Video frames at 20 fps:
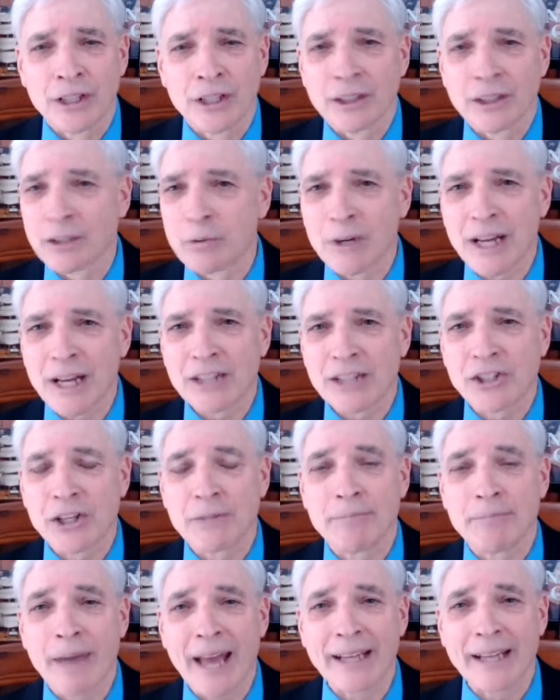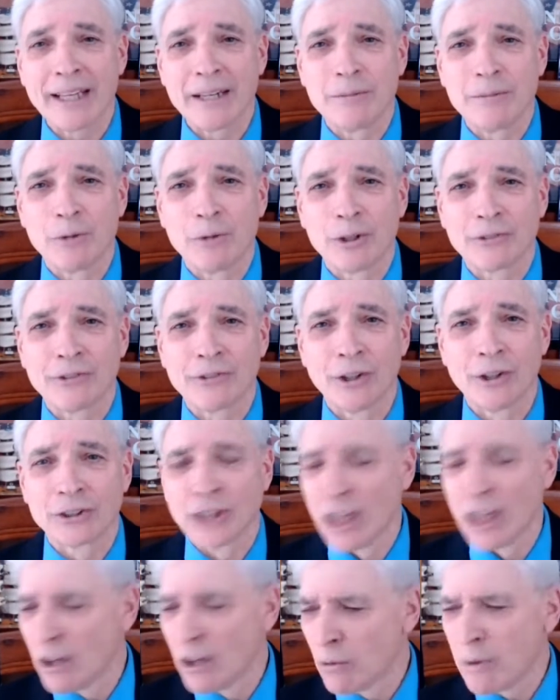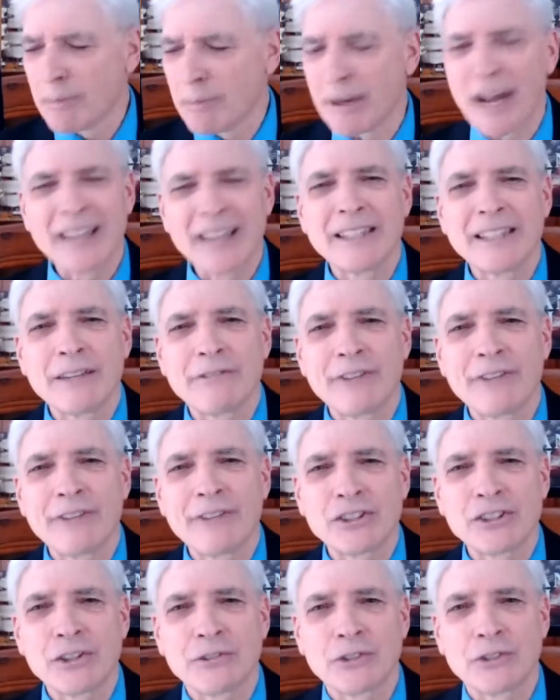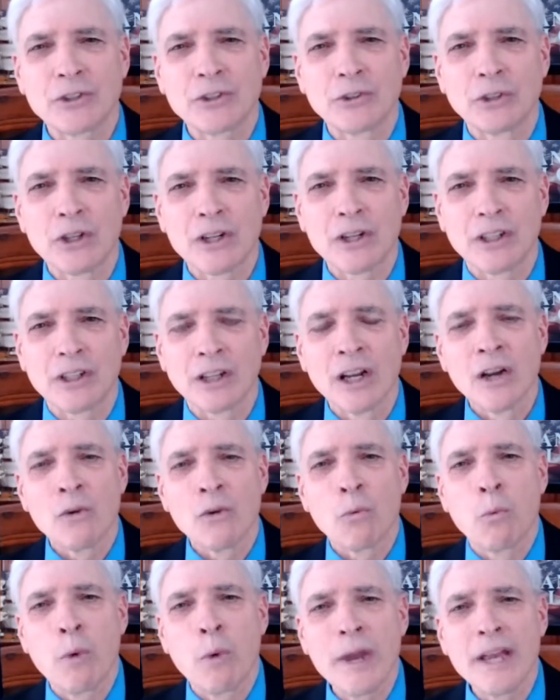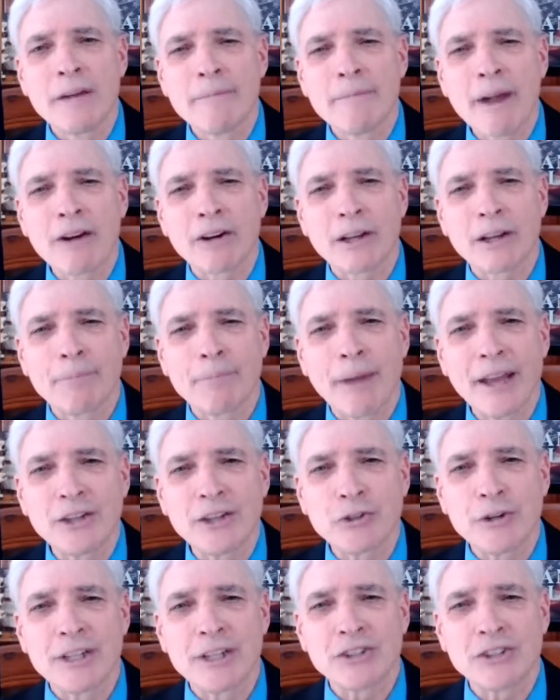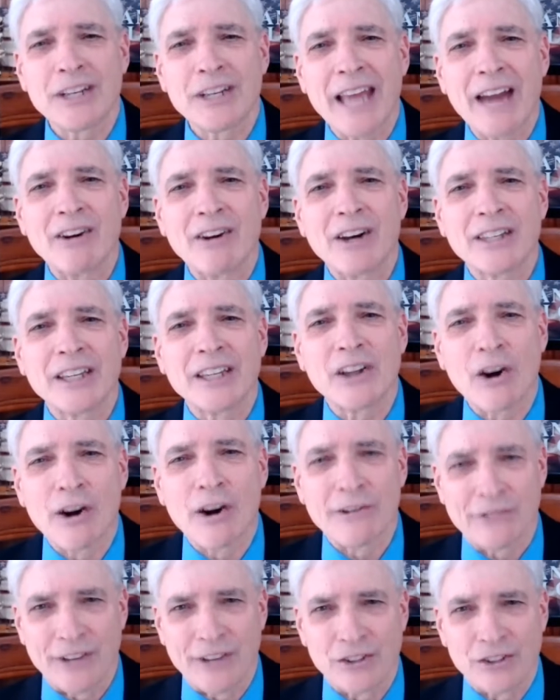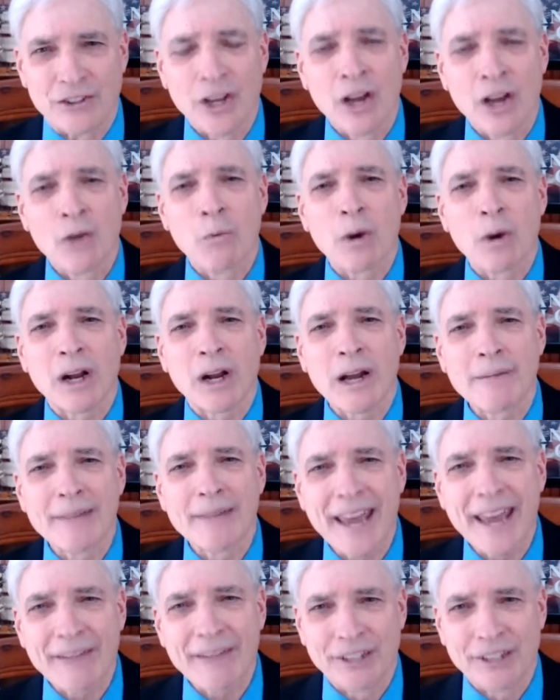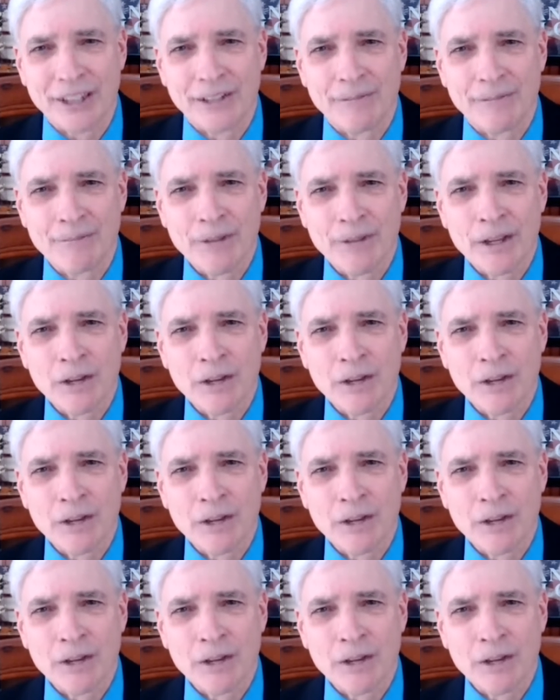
Look, we're not sitting back anymore, folks. We've been on the defensive too long. We, American patriots, are now on the offense. We're coming after you.